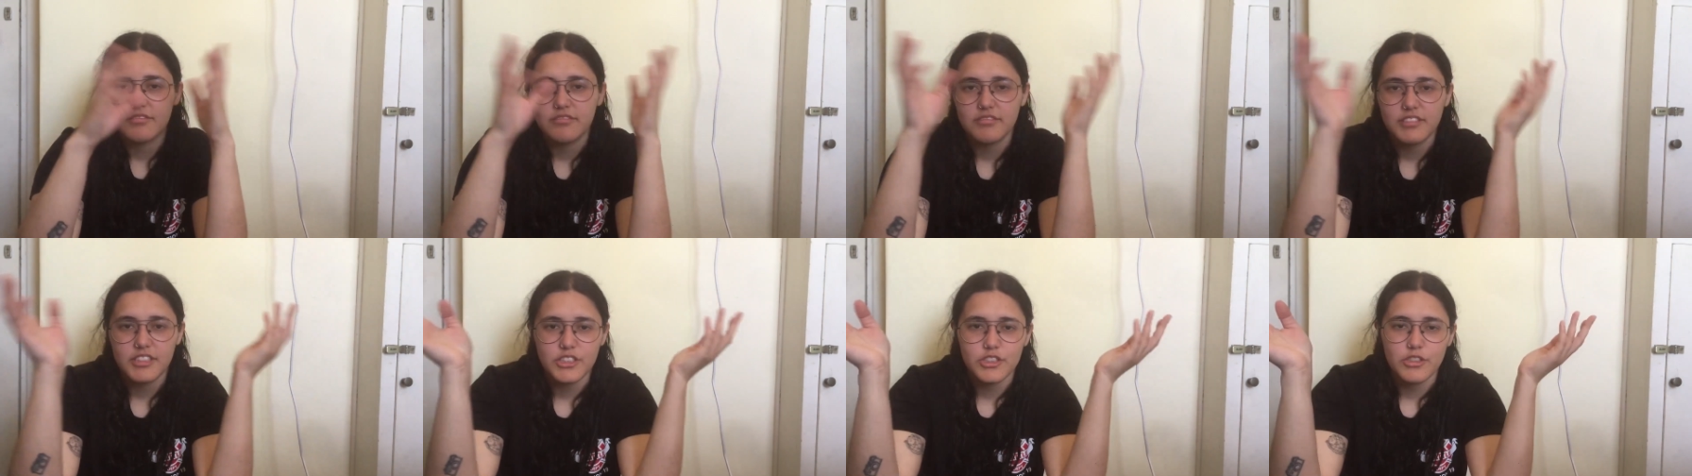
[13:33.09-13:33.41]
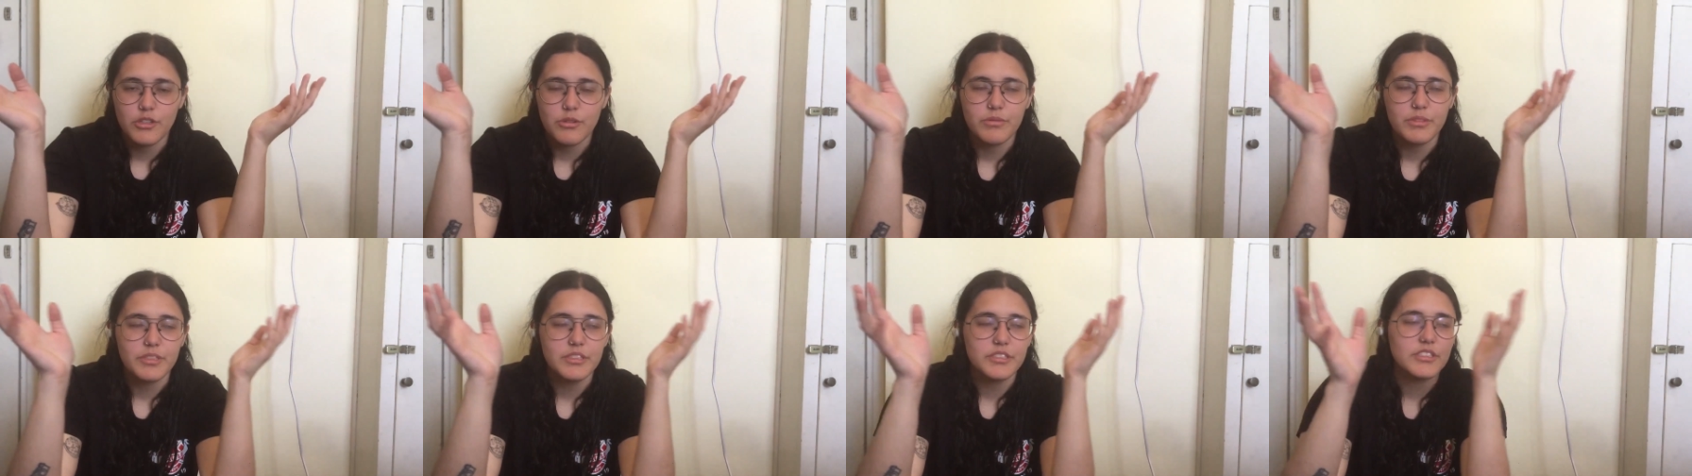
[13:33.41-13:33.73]
it's
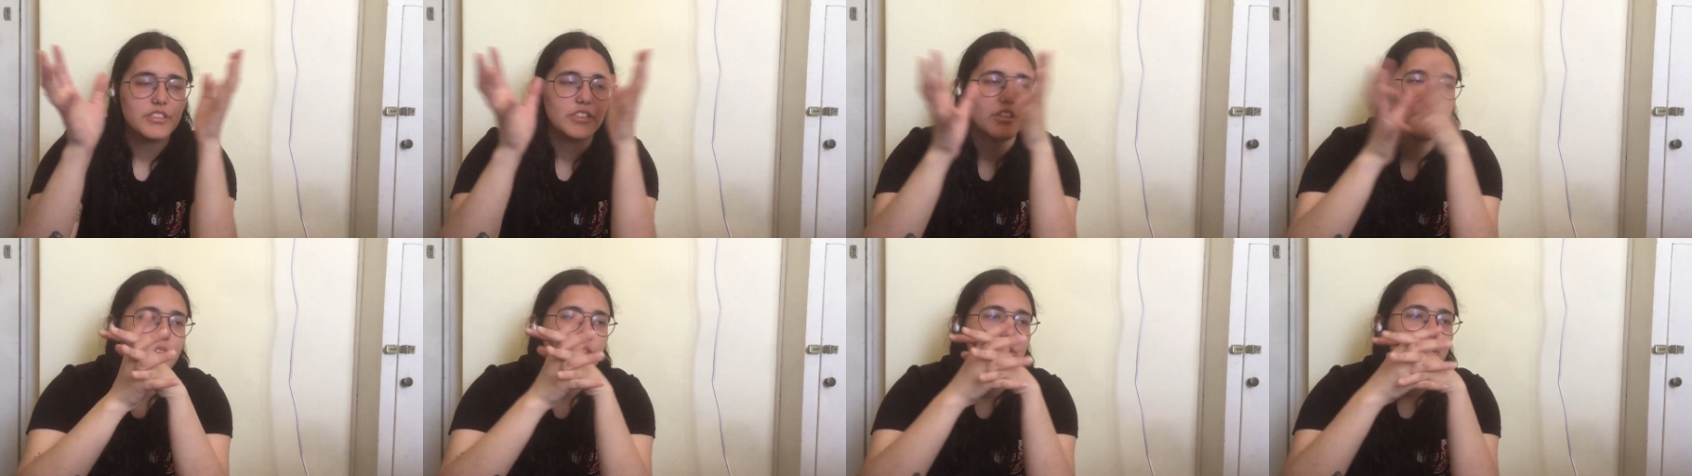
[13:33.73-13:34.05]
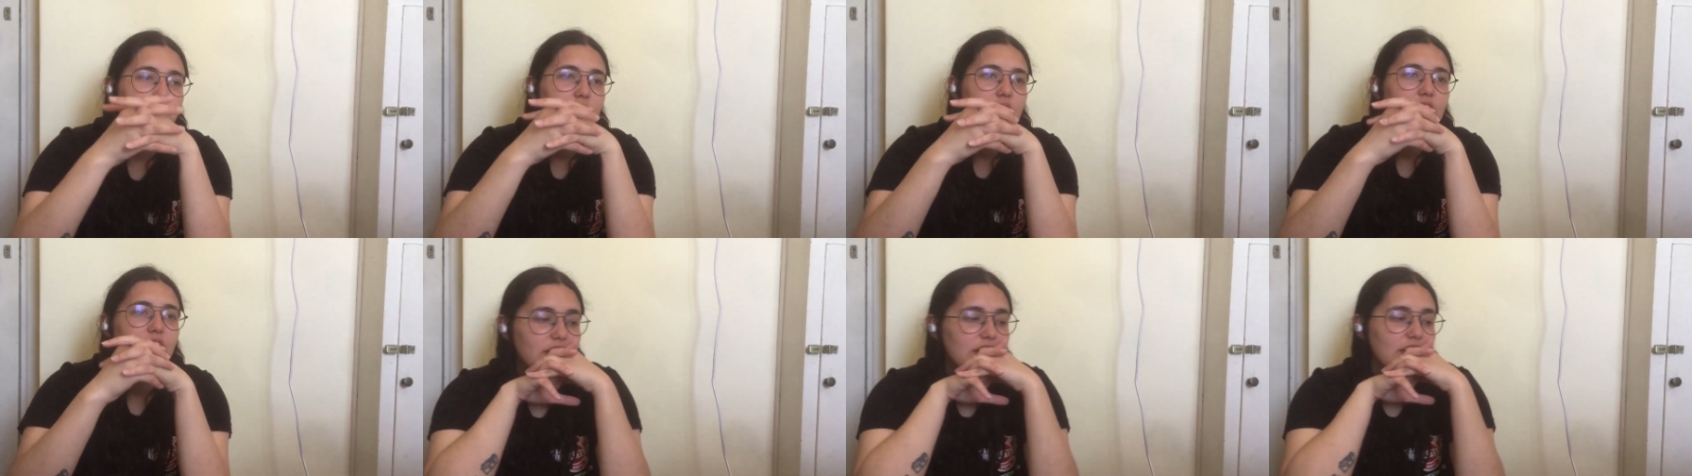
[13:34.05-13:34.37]
over so
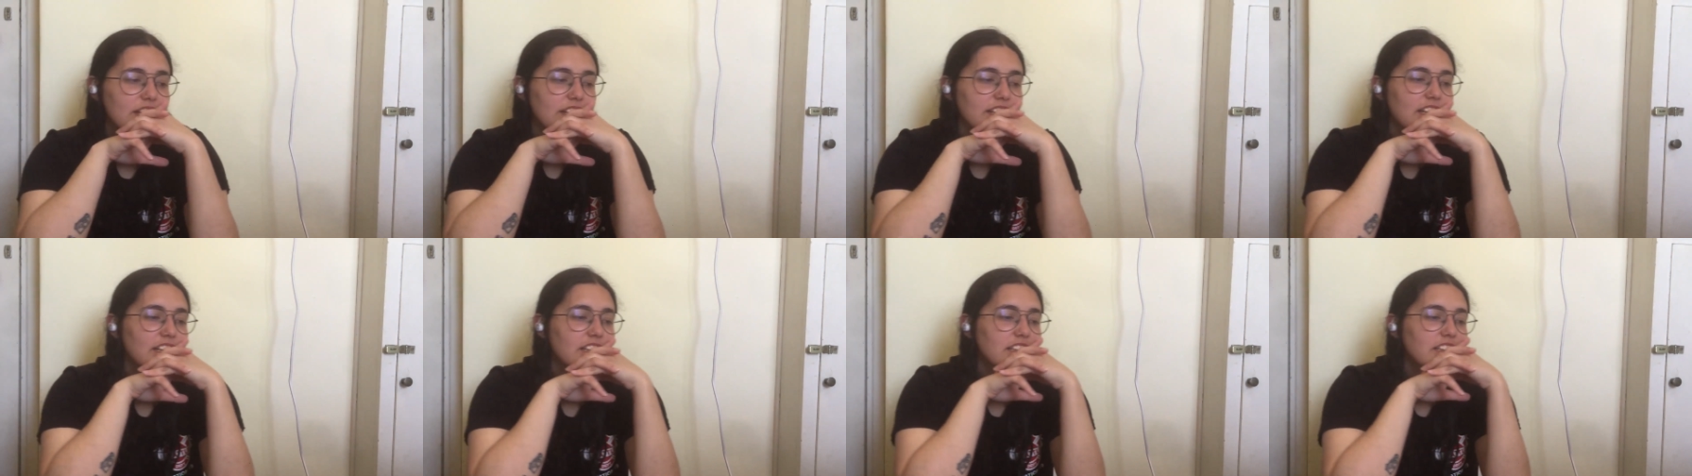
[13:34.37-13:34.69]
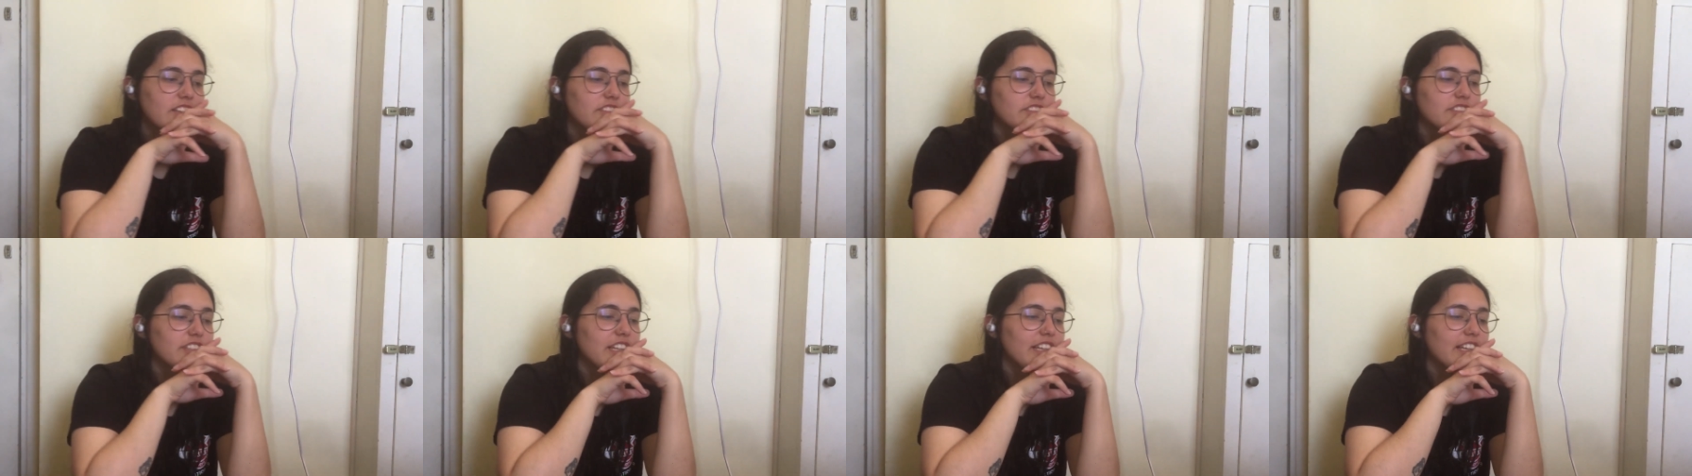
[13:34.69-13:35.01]
and i
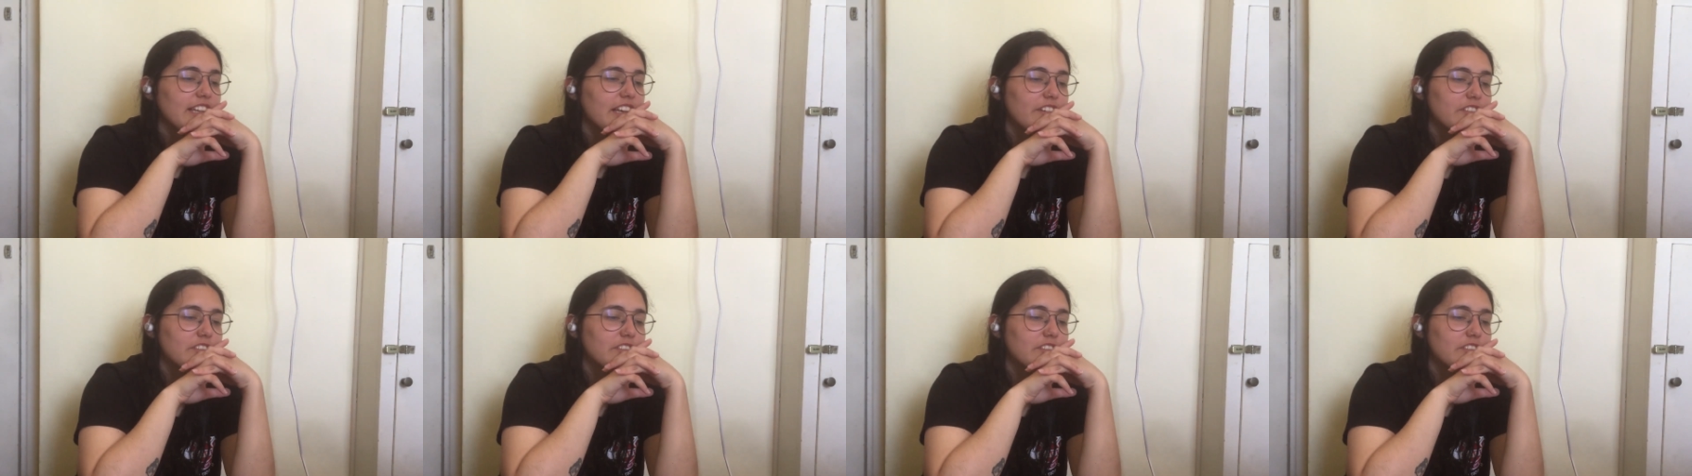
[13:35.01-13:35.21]
loved like